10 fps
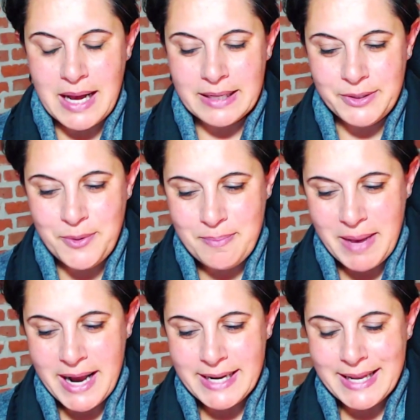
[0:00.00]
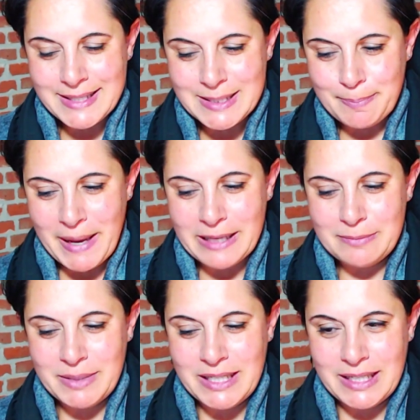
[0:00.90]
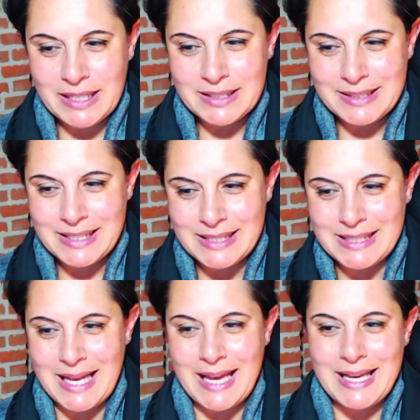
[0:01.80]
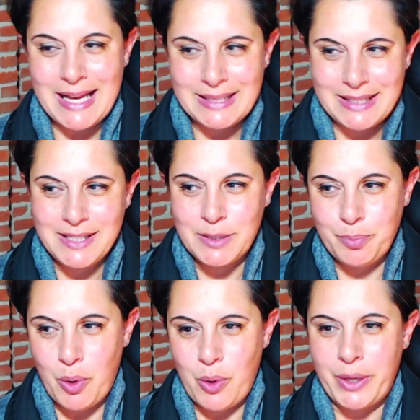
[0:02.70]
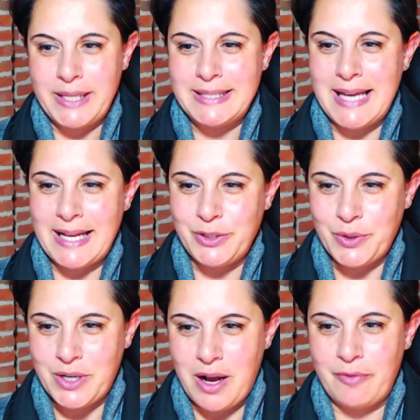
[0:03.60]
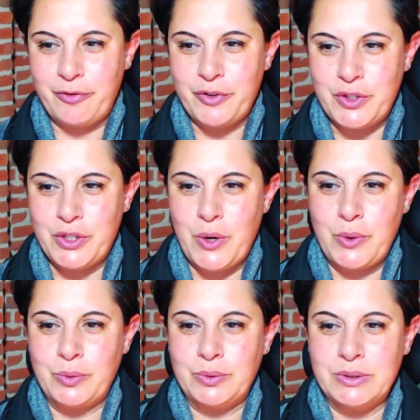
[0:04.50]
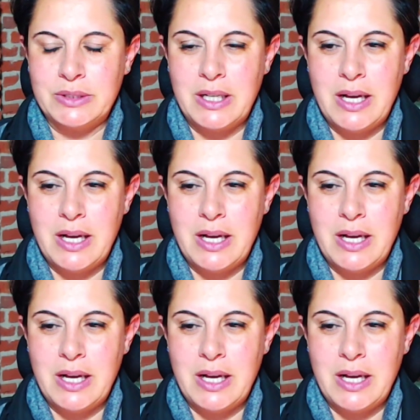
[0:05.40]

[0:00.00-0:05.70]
You might expect me to say at this point that your comfort zone